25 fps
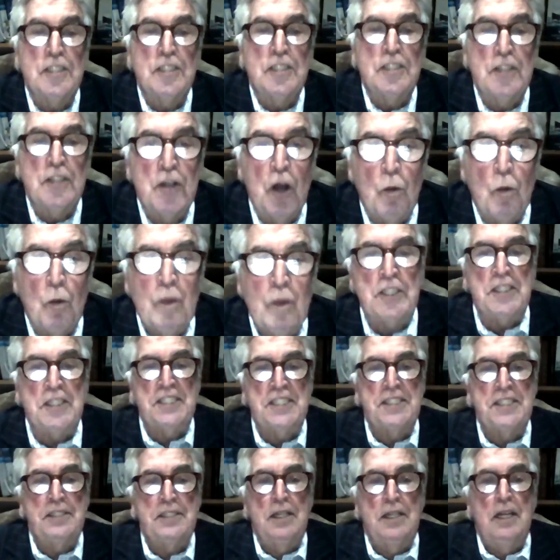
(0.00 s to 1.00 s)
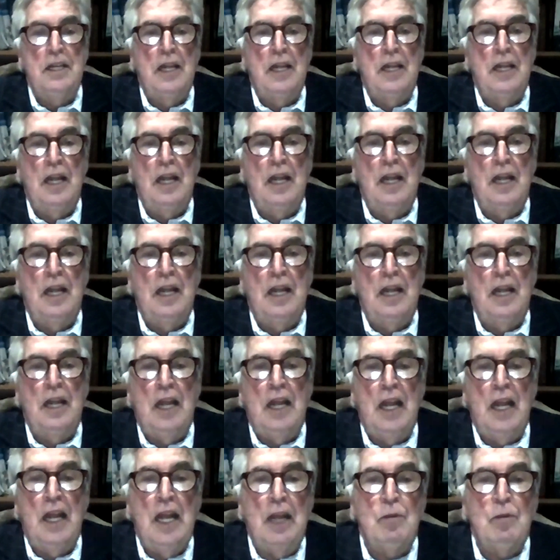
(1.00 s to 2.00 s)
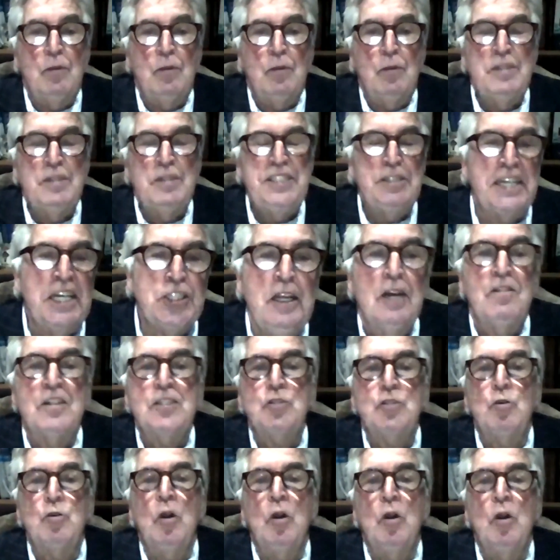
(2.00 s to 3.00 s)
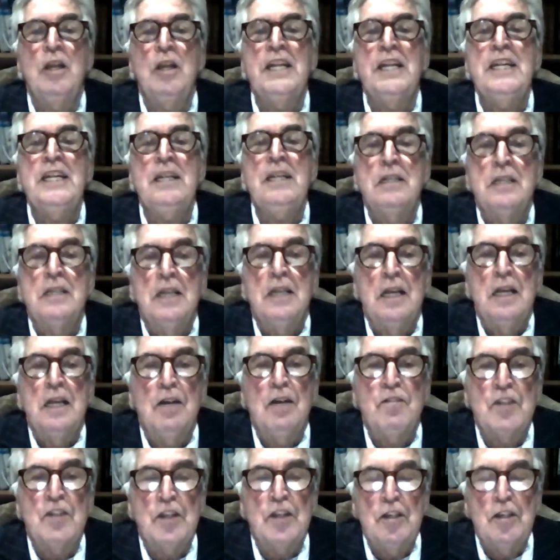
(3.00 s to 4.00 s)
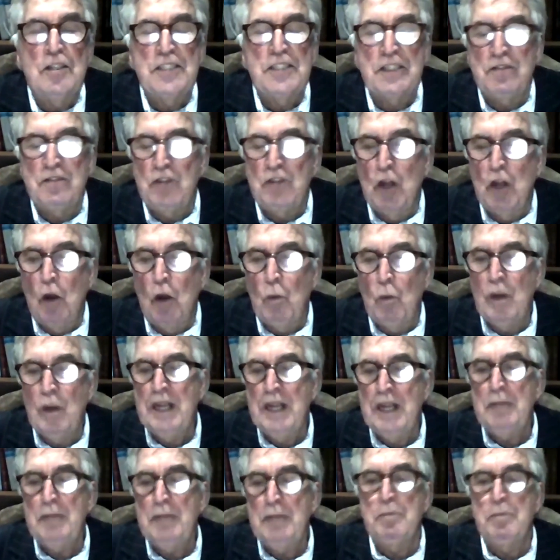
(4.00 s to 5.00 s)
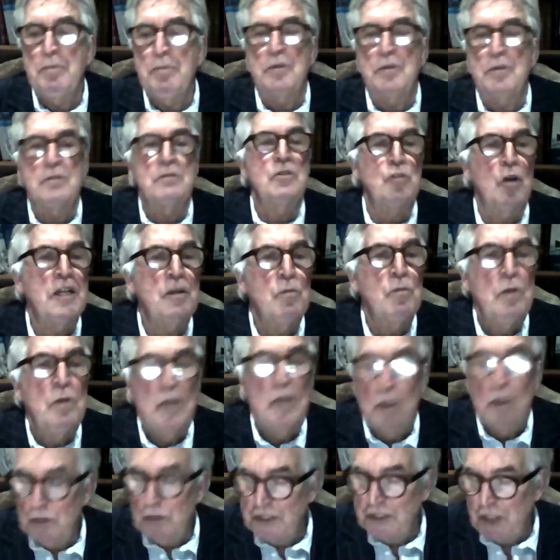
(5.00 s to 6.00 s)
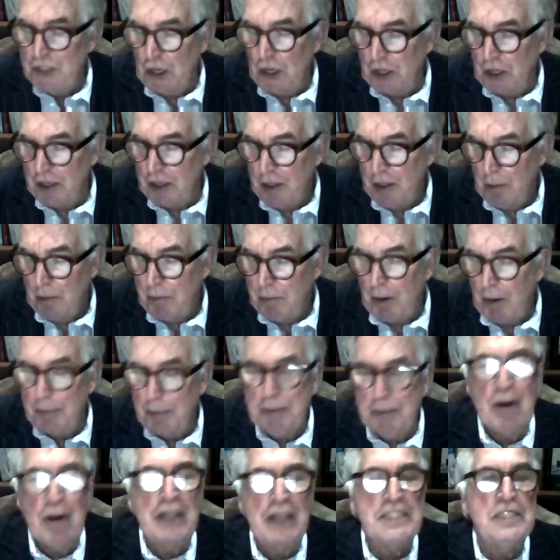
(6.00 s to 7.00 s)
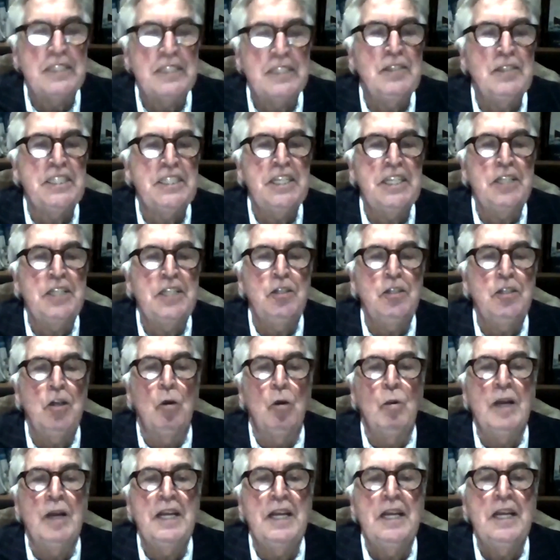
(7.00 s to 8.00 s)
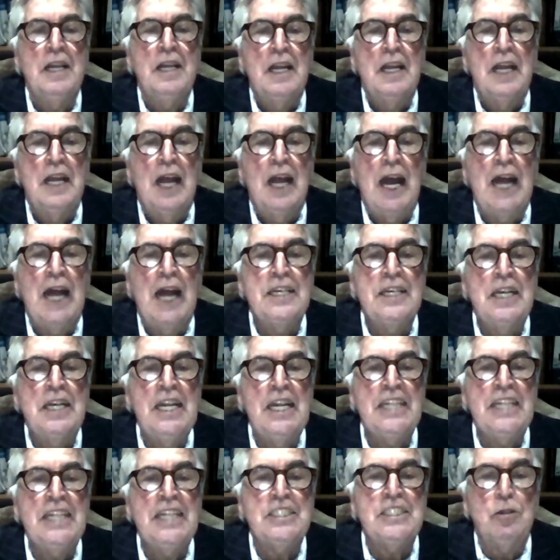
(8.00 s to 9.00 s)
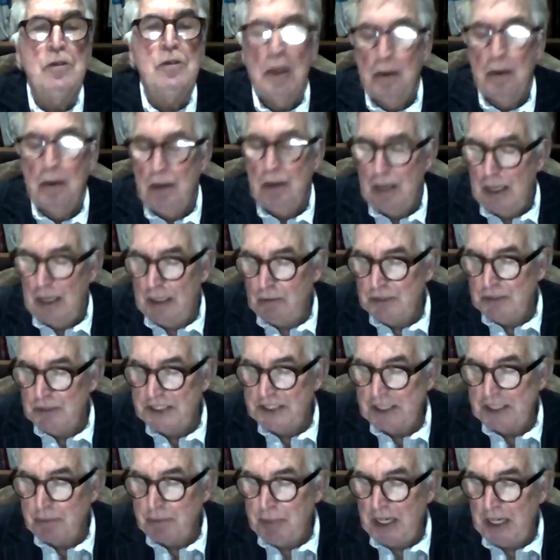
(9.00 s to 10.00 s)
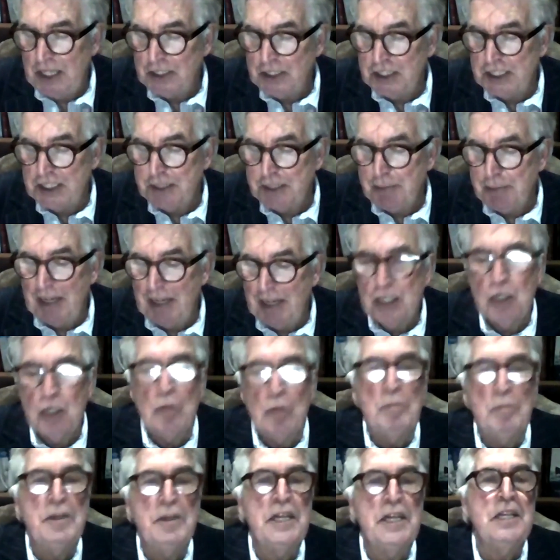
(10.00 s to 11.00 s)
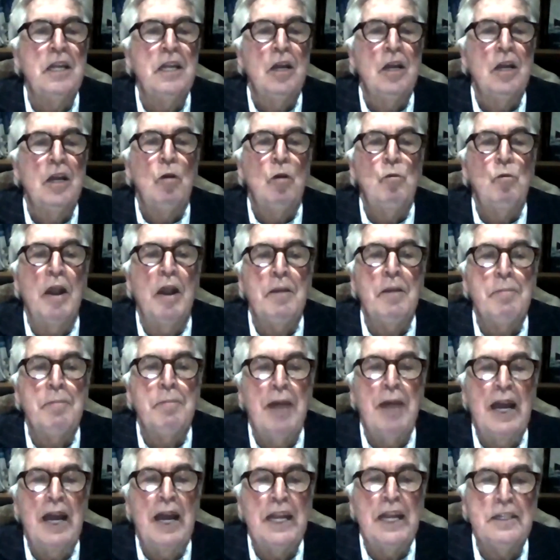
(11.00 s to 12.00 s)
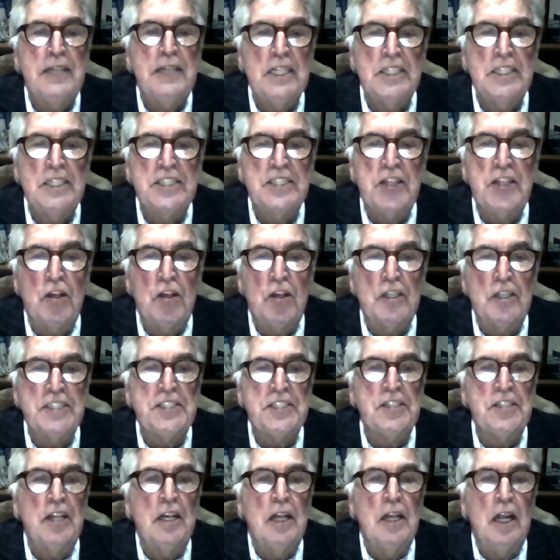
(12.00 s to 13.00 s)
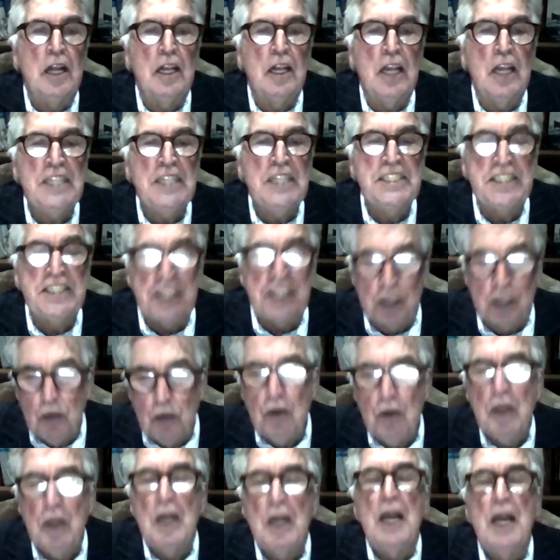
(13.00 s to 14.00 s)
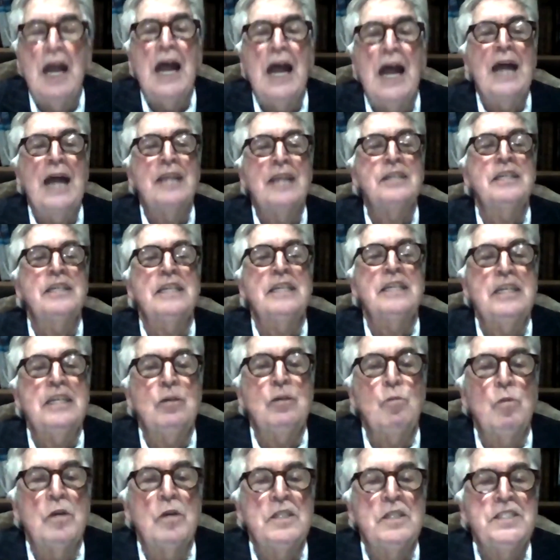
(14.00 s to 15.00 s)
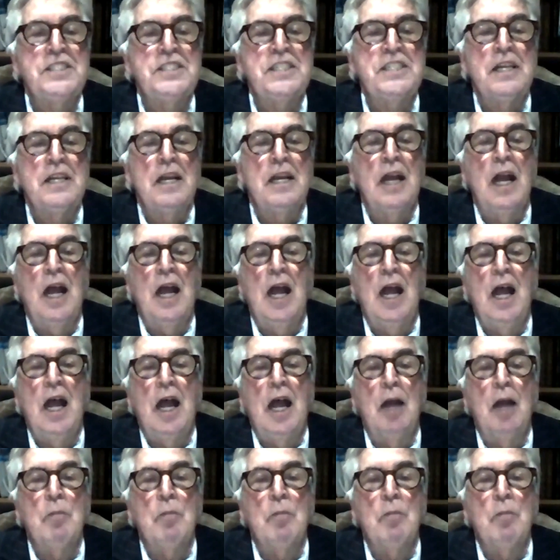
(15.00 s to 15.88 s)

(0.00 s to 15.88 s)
to the Norwegians. It was used initially for trawling off the coast of Norway, but trawling was not a popular activity in Norway. And later, it was purchased by a company run by Niels Forsen Alonso, and it was